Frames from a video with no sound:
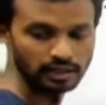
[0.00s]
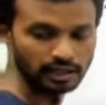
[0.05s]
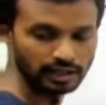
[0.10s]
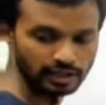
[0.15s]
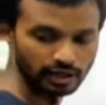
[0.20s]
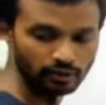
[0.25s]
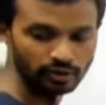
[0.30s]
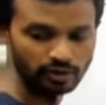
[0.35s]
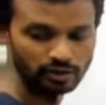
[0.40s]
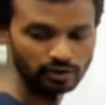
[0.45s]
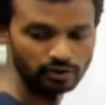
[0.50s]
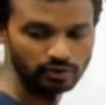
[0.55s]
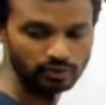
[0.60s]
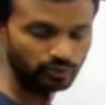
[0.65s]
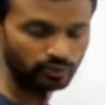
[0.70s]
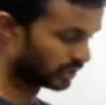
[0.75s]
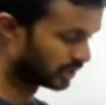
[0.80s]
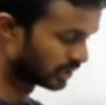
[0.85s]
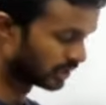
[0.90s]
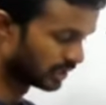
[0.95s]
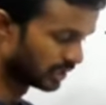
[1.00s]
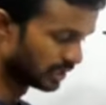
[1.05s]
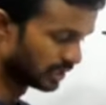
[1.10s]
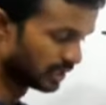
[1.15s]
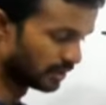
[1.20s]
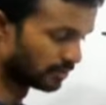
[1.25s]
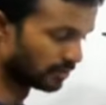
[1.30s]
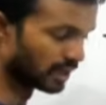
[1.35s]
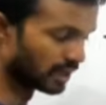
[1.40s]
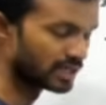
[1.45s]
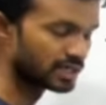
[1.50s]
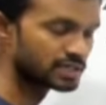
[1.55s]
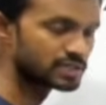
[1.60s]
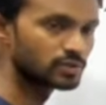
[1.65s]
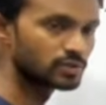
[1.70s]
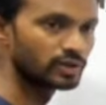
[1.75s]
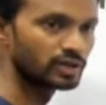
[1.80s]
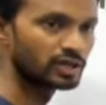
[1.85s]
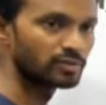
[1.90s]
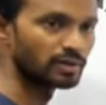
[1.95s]
Like how did you do it? Minus
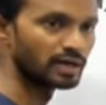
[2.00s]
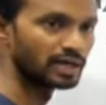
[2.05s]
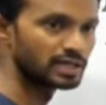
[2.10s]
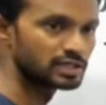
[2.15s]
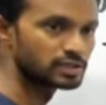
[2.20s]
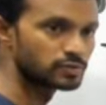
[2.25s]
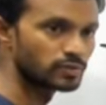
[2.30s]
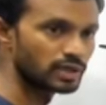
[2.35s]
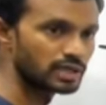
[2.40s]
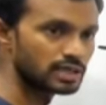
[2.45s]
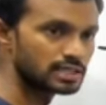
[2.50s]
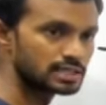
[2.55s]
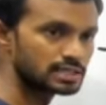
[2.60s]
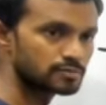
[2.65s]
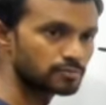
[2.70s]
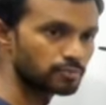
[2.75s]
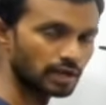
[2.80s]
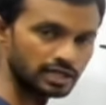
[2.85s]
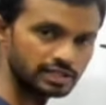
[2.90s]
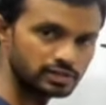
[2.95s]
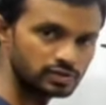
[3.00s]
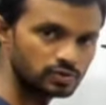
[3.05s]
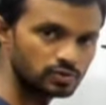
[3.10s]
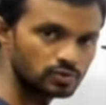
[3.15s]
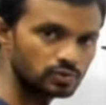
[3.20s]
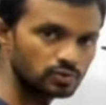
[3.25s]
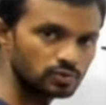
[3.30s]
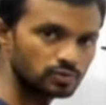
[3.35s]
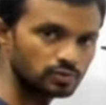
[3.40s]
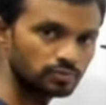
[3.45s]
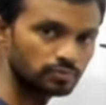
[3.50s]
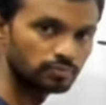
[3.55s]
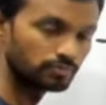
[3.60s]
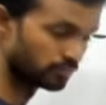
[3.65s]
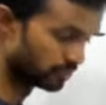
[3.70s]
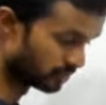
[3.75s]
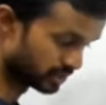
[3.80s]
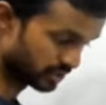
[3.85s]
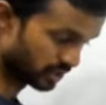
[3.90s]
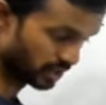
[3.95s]
2 into minus 1 is plus 2.
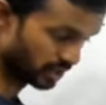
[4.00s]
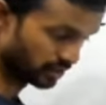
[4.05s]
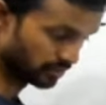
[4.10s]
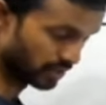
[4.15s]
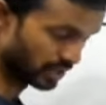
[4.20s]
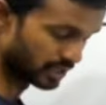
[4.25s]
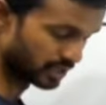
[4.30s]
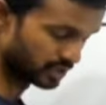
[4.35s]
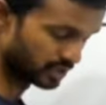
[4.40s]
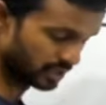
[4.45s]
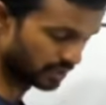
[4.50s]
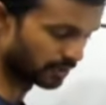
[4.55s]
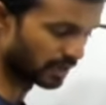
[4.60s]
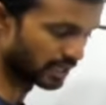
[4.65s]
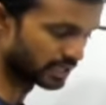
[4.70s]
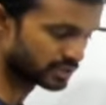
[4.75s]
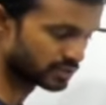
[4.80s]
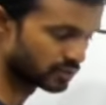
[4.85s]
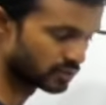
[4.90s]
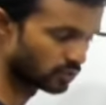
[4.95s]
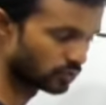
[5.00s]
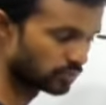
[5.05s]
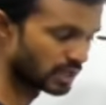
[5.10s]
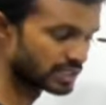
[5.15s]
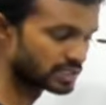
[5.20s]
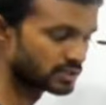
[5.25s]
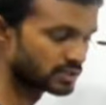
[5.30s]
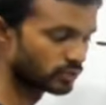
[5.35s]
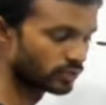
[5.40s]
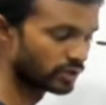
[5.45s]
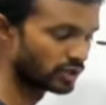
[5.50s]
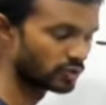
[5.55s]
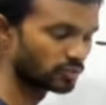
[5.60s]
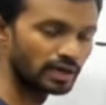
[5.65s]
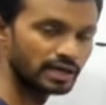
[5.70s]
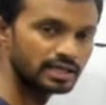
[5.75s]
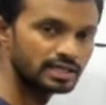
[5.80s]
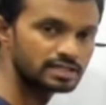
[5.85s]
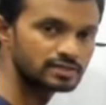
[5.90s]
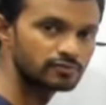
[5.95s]
Sorry, plus 2. Plus 2 into
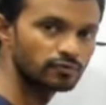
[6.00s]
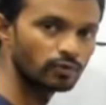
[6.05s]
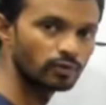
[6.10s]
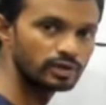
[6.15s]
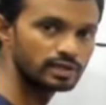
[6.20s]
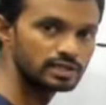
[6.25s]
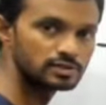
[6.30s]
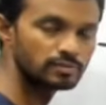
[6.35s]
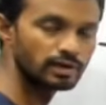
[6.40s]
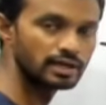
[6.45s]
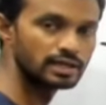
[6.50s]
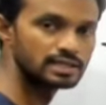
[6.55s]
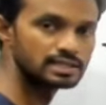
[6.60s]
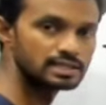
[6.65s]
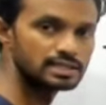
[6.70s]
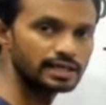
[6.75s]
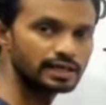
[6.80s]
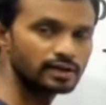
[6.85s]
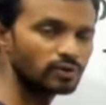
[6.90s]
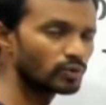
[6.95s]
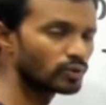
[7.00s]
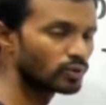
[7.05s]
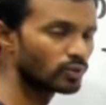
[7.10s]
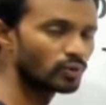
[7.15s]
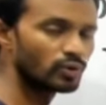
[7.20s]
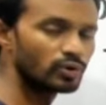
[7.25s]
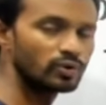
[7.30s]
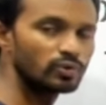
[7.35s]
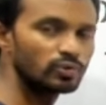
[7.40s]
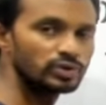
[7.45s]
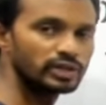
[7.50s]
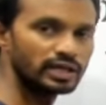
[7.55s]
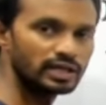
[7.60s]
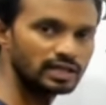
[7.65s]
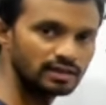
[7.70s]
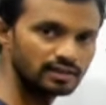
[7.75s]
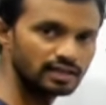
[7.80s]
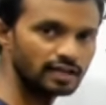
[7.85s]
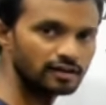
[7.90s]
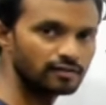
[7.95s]
minus 4 is minus 8. No, don't do
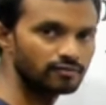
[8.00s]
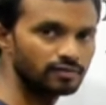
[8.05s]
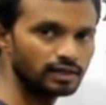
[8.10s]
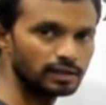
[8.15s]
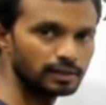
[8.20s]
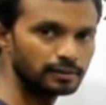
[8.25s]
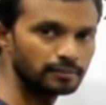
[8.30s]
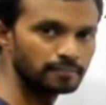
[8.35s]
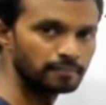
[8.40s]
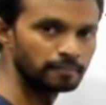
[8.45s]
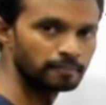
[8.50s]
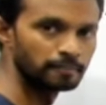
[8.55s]
that in that way.